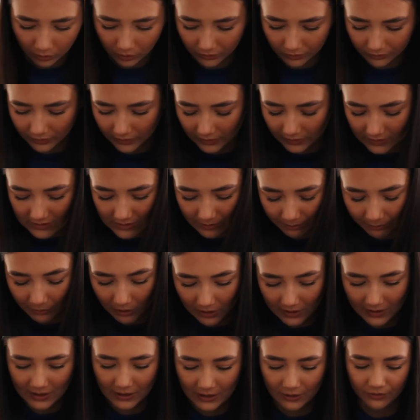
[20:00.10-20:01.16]
all of this,
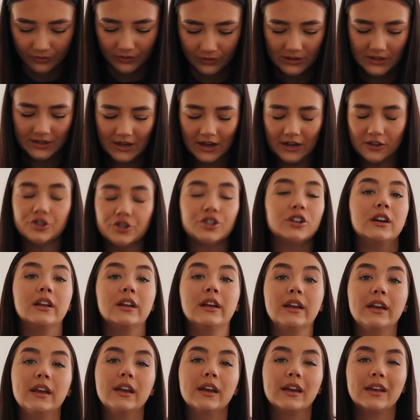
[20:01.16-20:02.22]
but Liv did
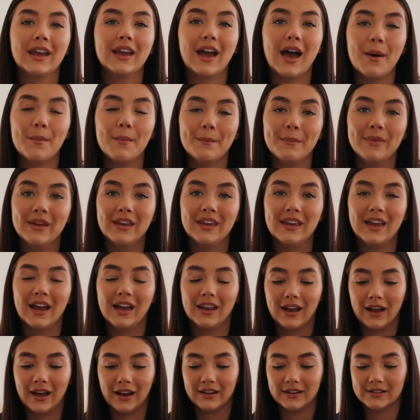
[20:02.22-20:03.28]
actually get me
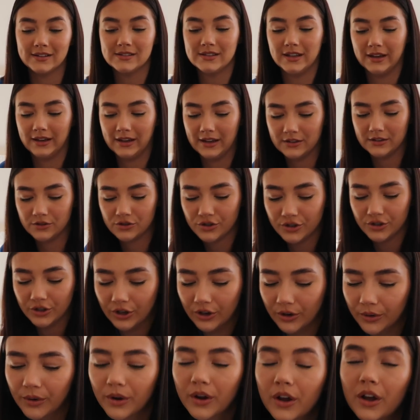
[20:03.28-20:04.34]
and Alex tickets
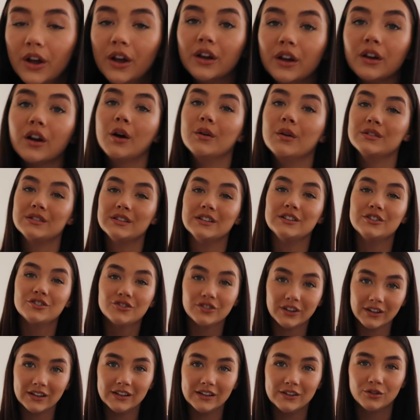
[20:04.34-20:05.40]
to go and see
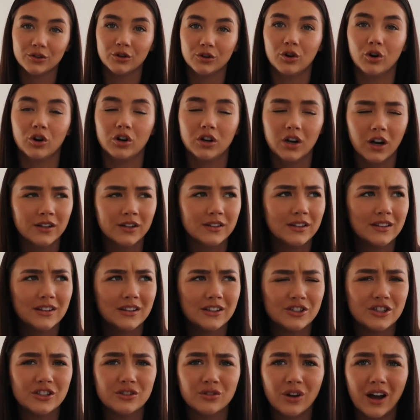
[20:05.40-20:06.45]
Strictly Tour. Gutted
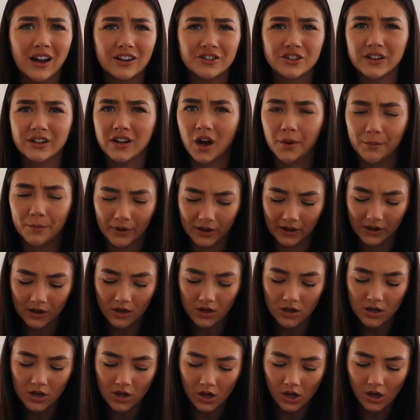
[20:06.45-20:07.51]
that she's not actually coming.
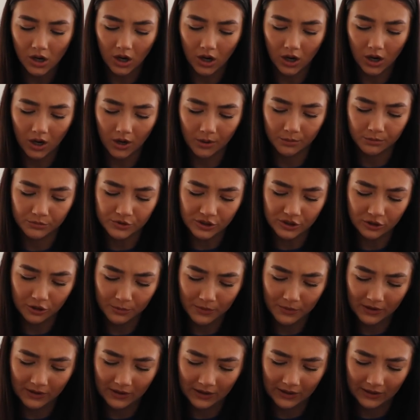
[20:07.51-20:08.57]
She got
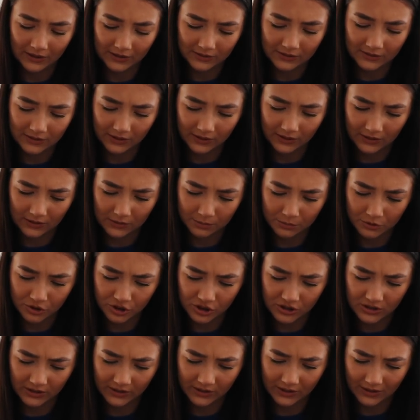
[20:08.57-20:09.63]
me and Alex tickets, but
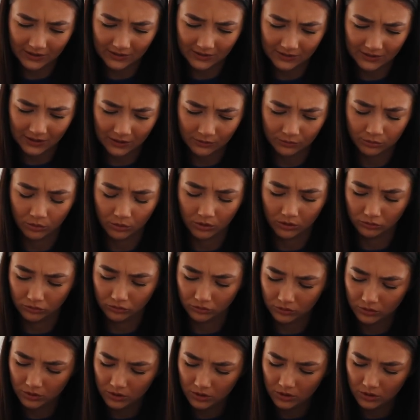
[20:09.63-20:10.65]
she didn't get herself one,